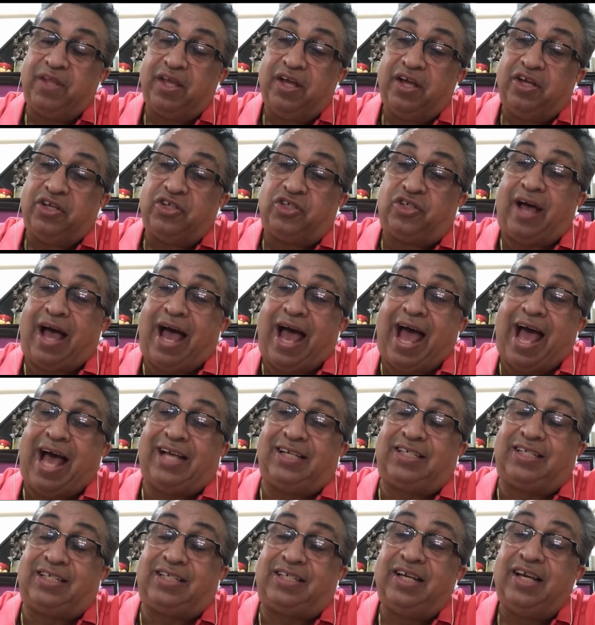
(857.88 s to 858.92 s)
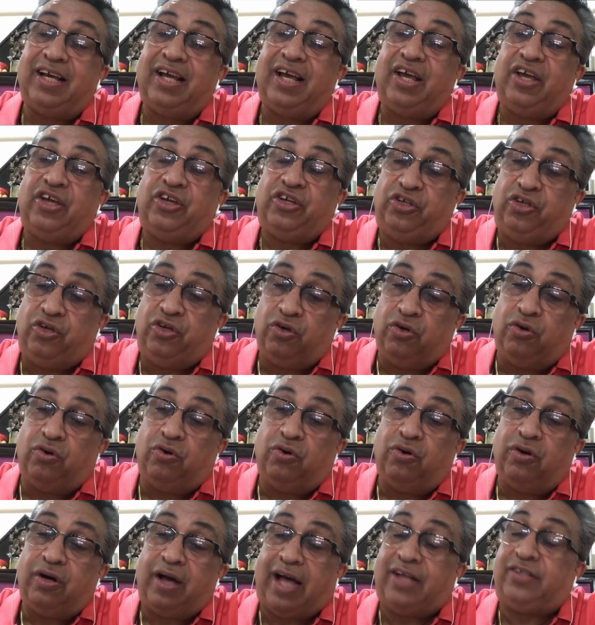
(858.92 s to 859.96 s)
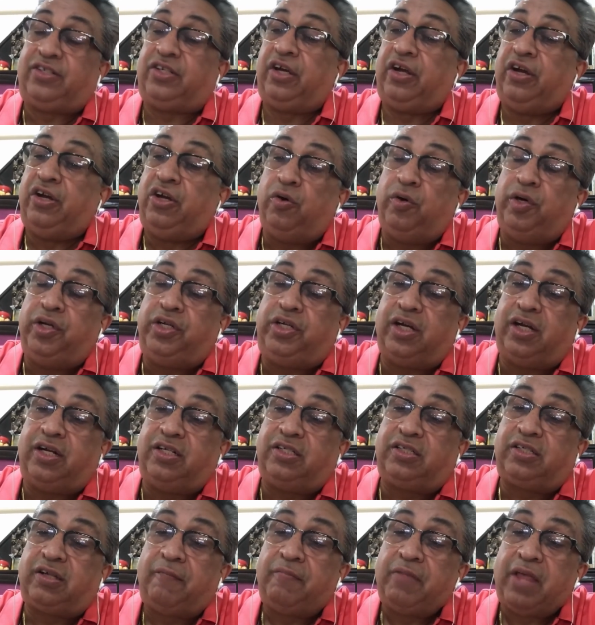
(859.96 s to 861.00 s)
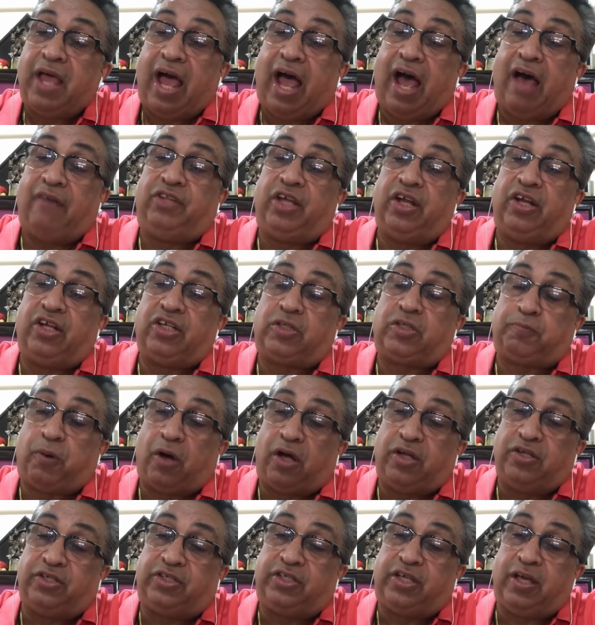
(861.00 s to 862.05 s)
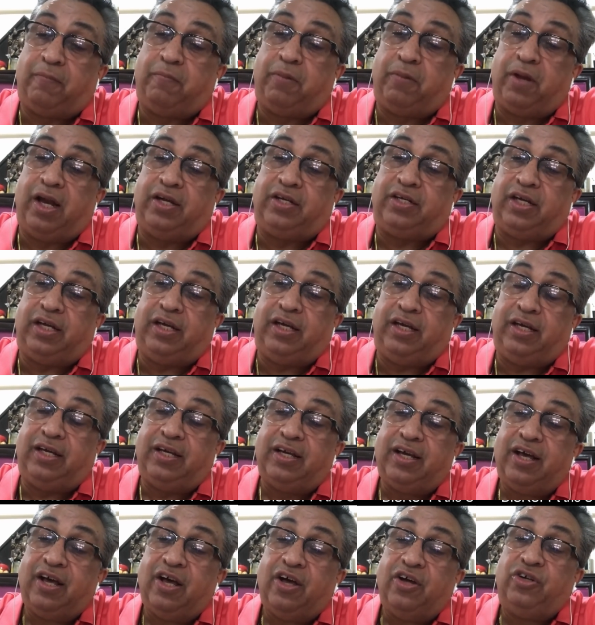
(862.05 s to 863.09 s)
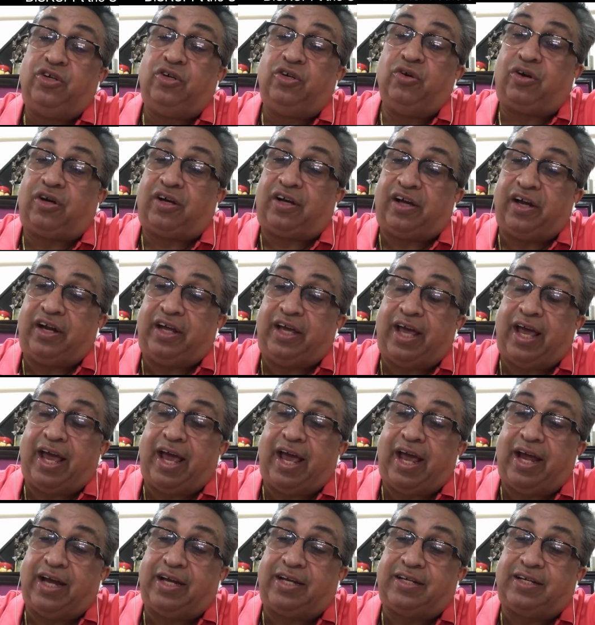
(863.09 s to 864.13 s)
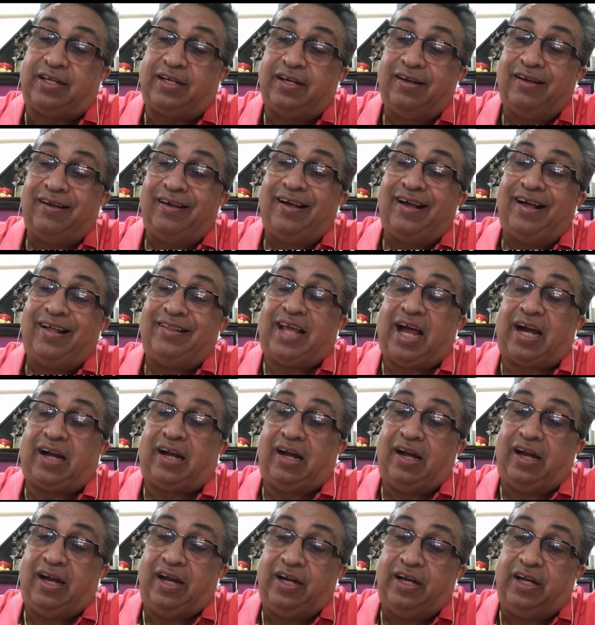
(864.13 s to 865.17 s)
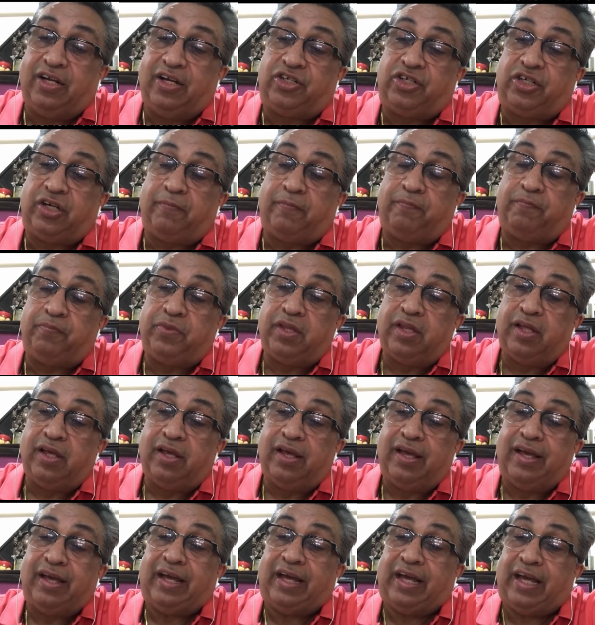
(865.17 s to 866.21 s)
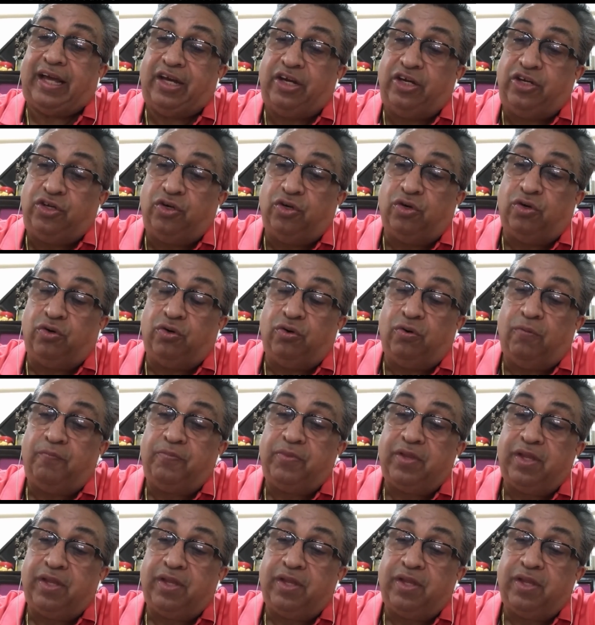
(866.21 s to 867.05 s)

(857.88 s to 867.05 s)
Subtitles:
So, as you, as individuals, have the responsibility to create that leadership in you